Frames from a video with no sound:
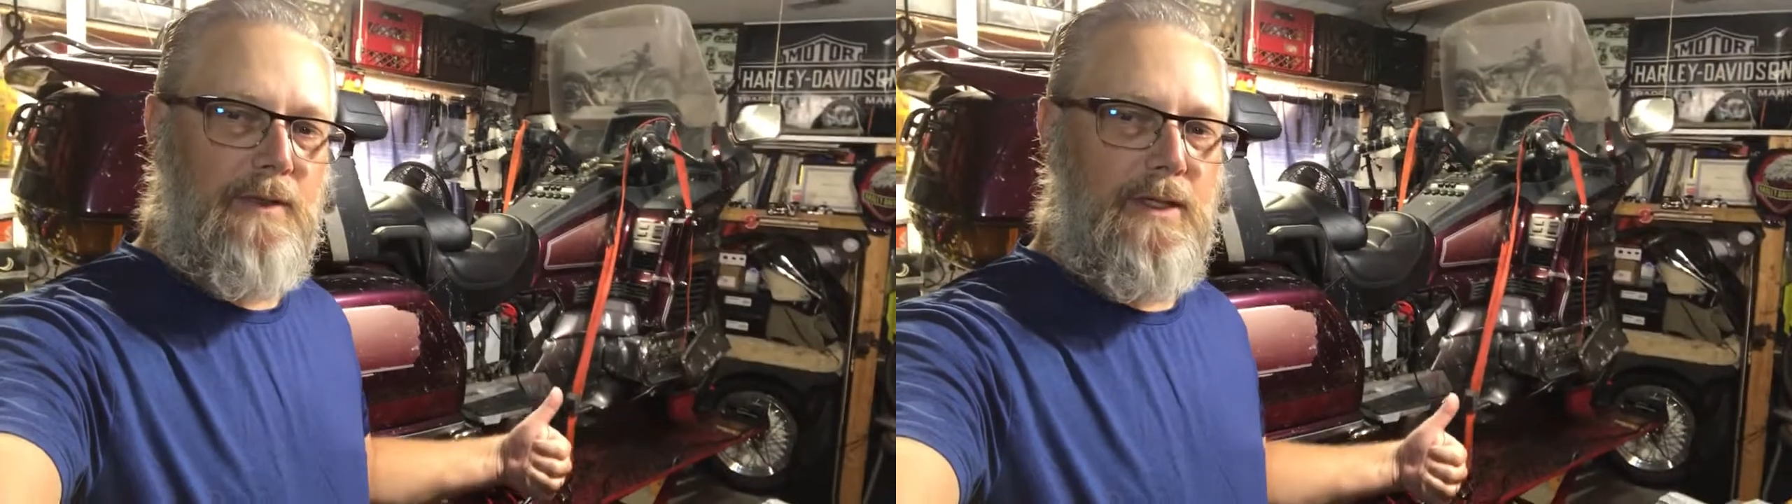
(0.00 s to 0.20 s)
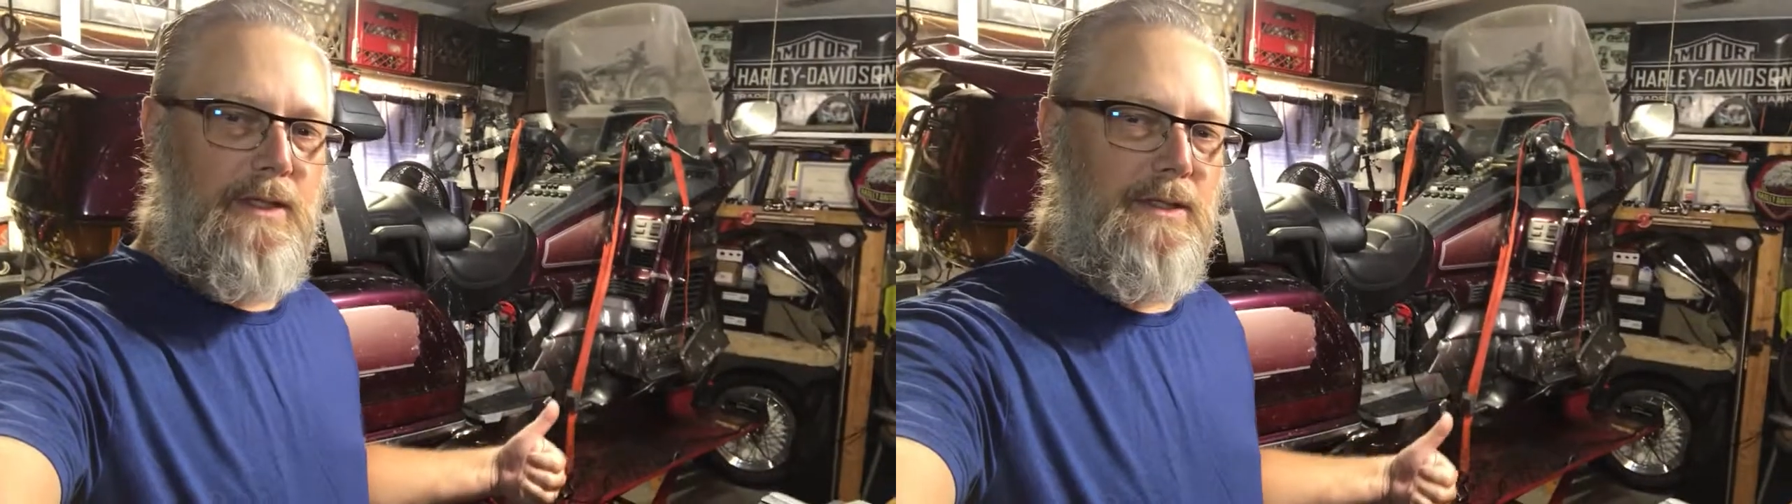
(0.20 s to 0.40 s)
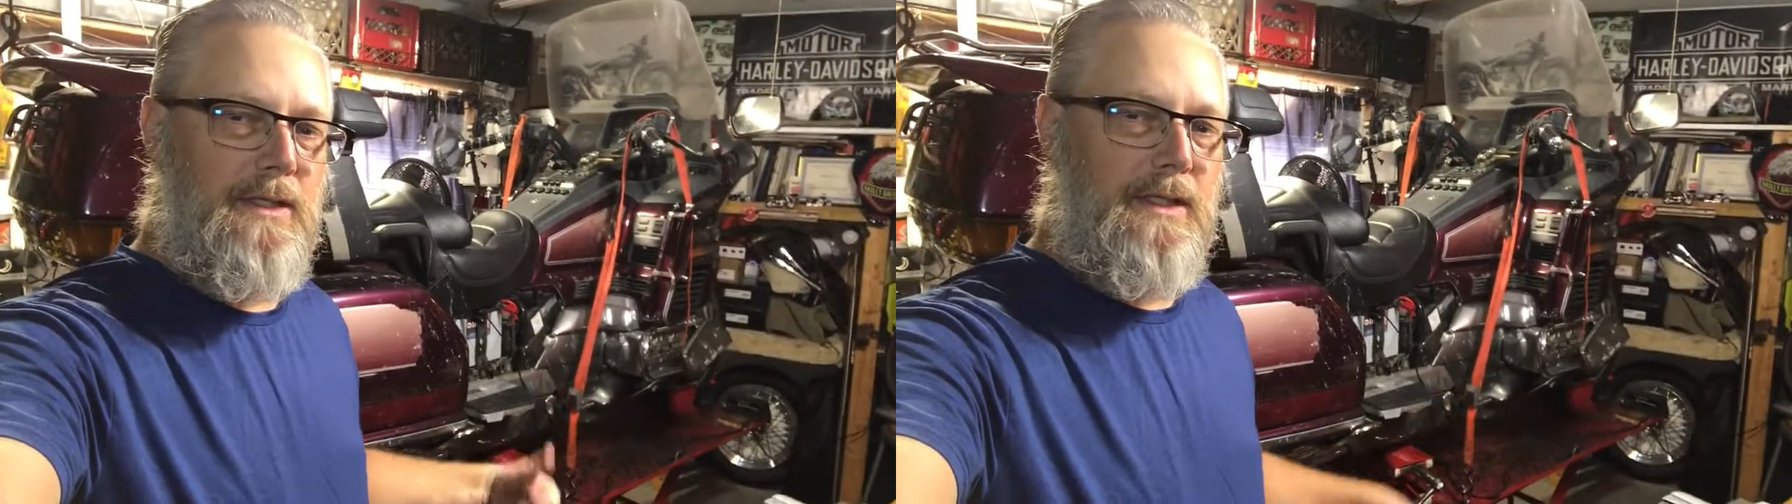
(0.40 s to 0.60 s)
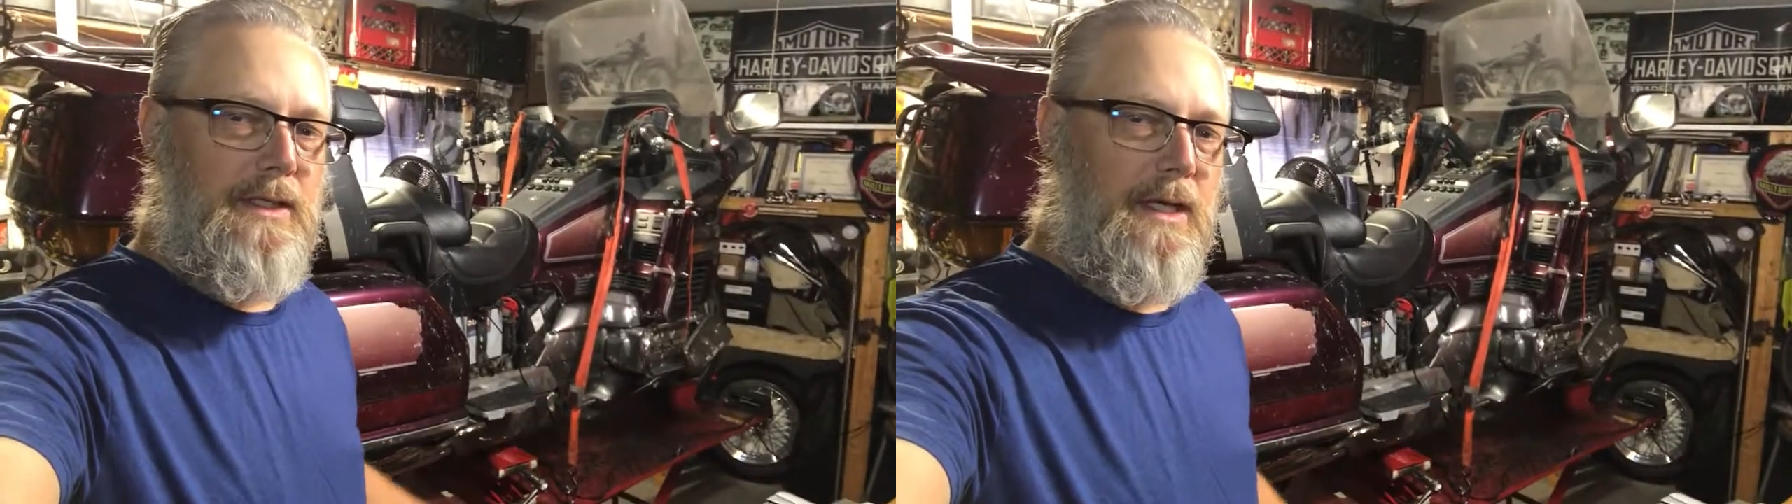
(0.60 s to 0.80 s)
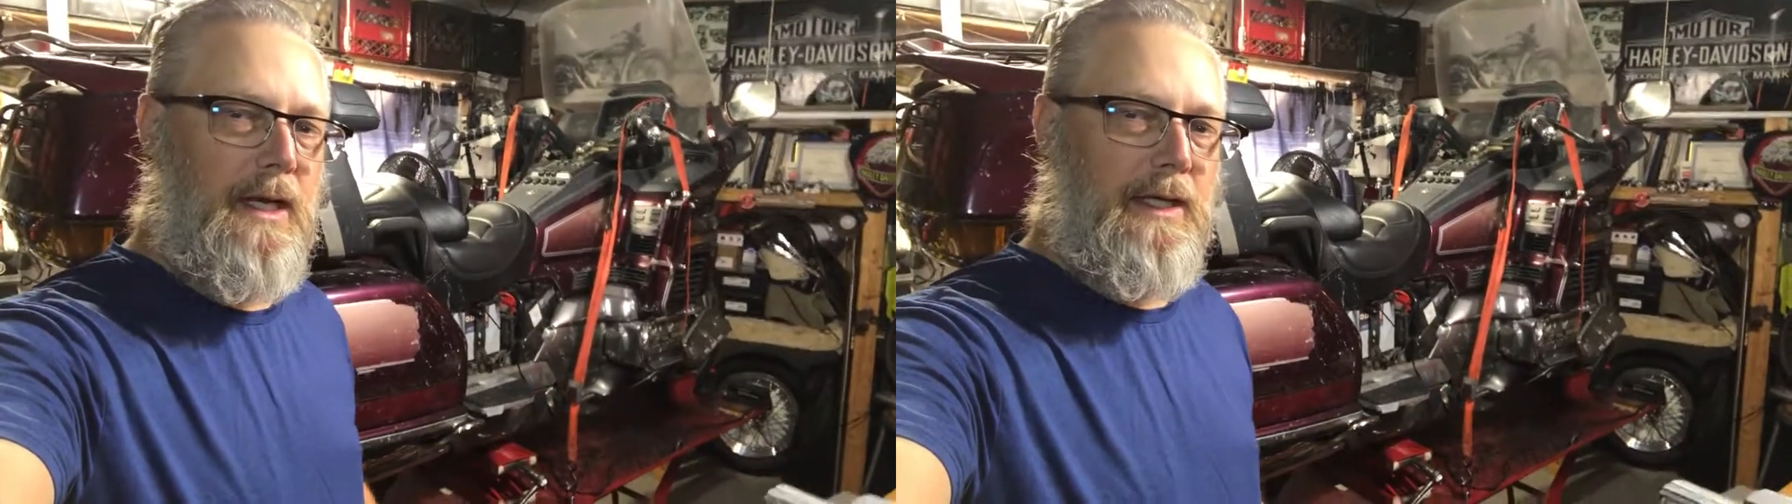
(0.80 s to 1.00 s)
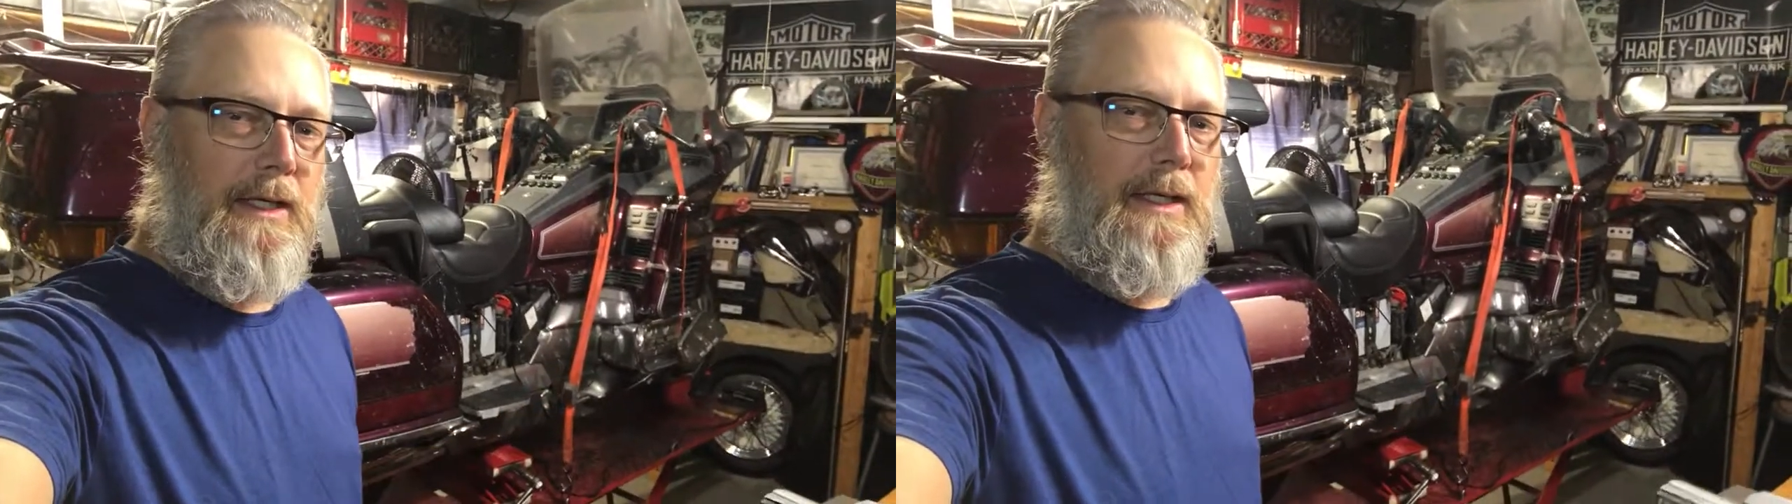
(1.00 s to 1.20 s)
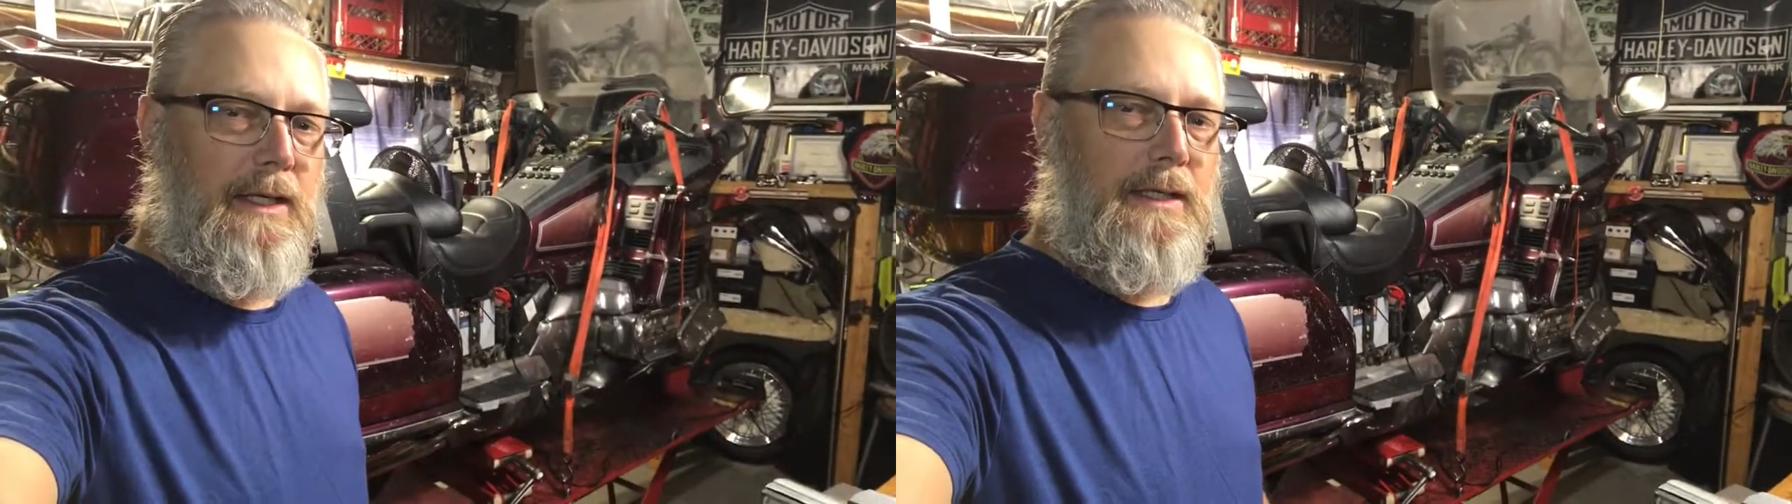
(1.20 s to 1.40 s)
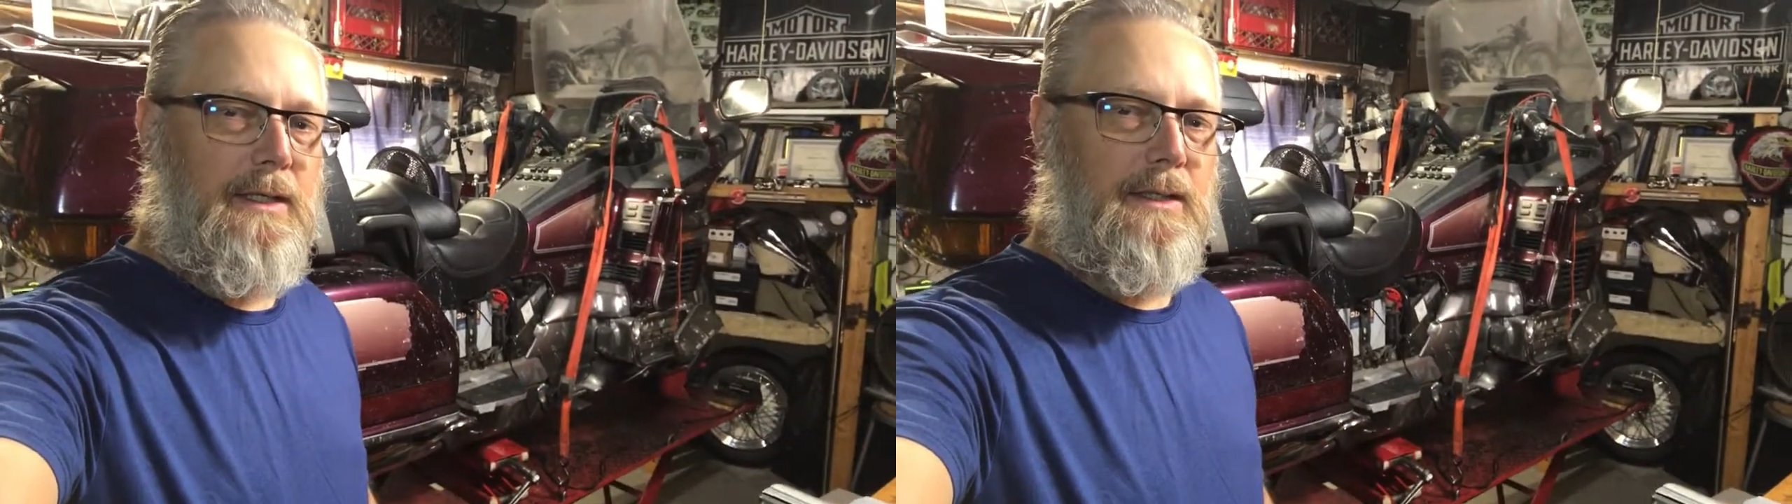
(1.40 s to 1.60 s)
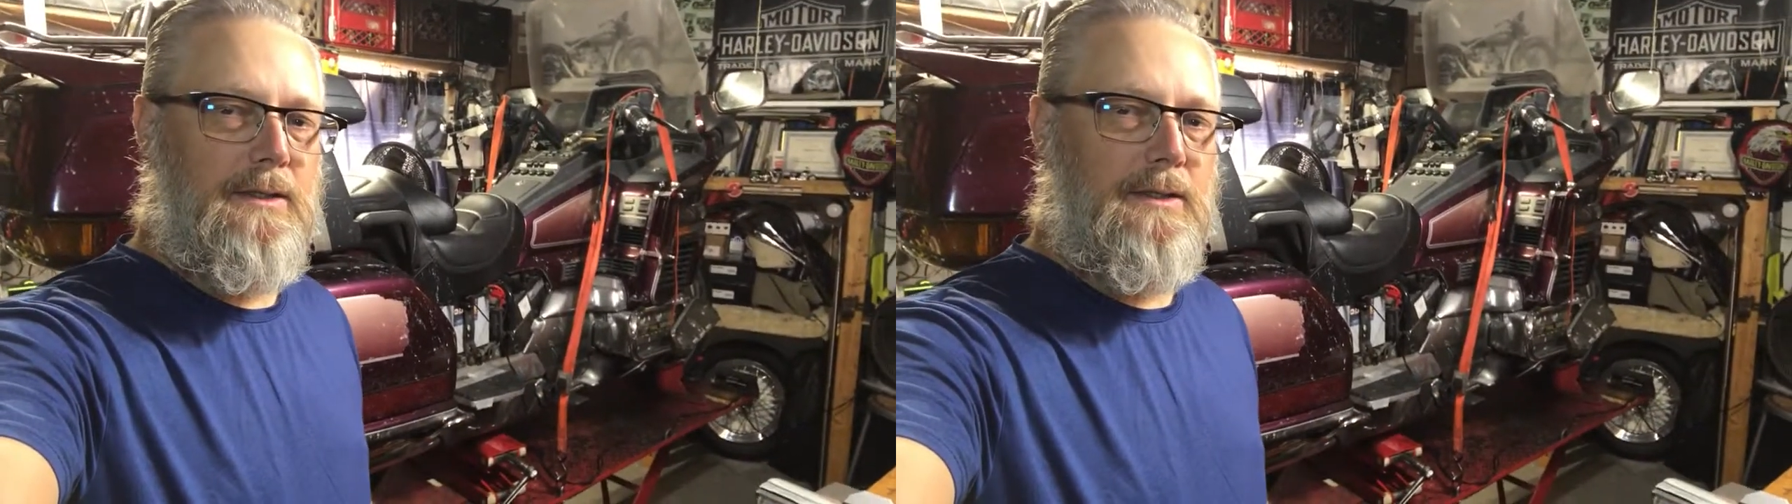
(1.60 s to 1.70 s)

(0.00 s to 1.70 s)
a 1990